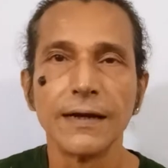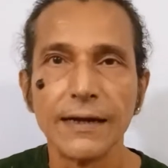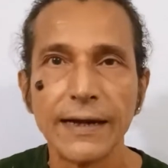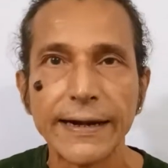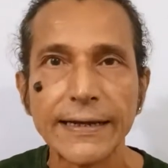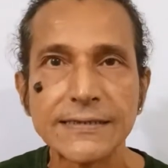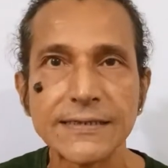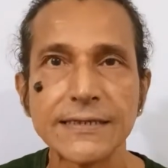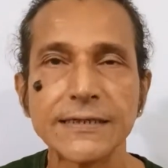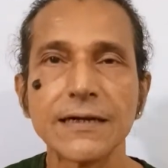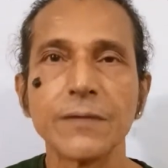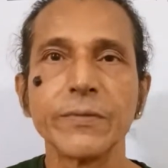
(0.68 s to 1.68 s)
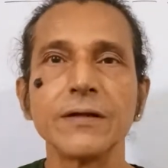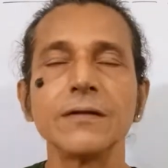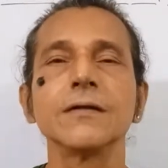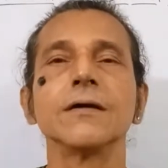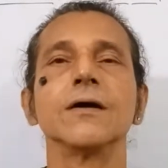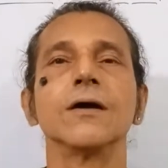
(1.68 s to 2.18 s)
Ladies and gentlemen,
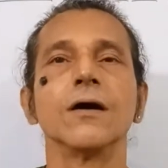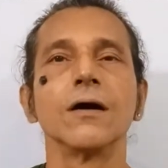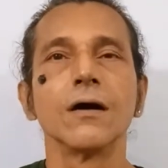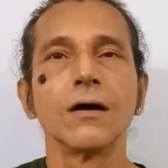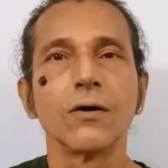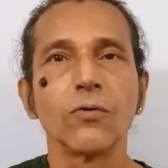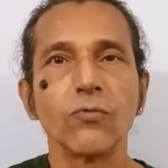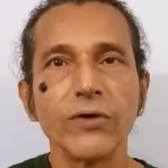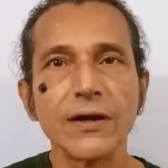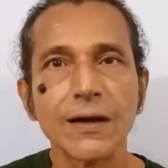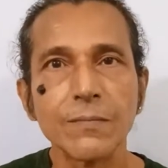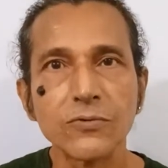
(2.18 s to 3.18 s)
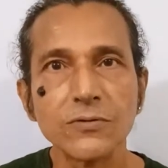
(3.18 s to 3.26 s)
welcome to